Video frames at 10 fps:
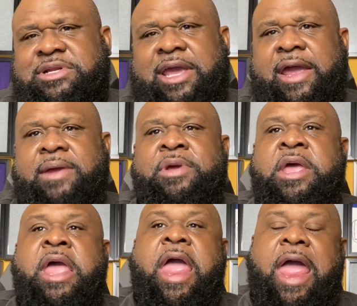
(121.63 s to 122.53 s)
the game.
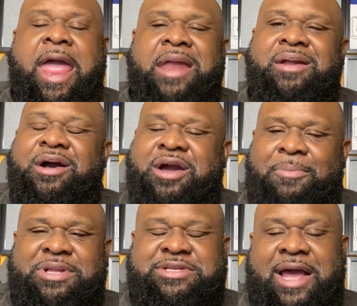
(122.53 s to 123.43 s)
And a
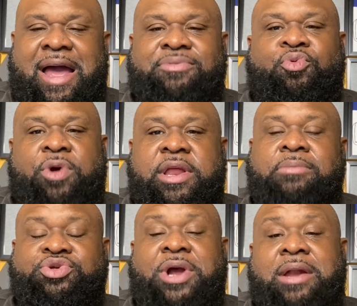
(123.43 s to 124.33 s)
couple of times with
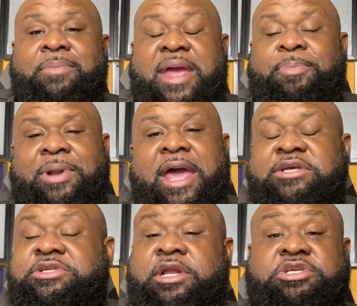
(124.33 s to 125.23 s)
him trying to make plays
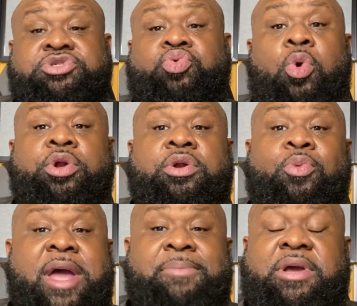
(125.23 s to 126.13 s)
instead of just throwing it
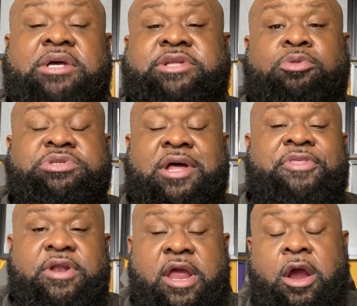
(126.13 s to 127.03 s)
away because there was
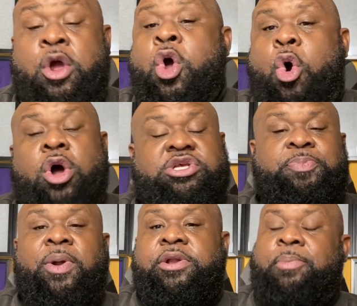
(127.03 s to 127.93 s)
nothing there or just
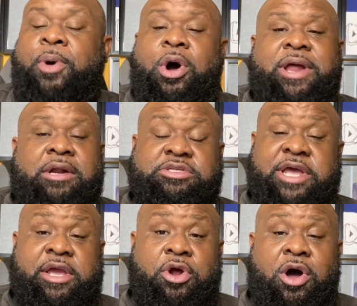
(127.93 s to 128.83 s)
pulling the ball down and
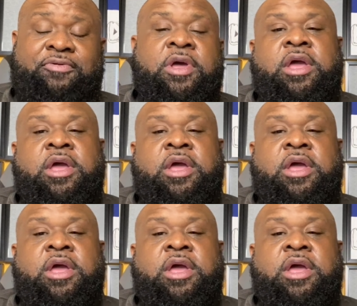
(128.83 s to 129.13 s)
taking off,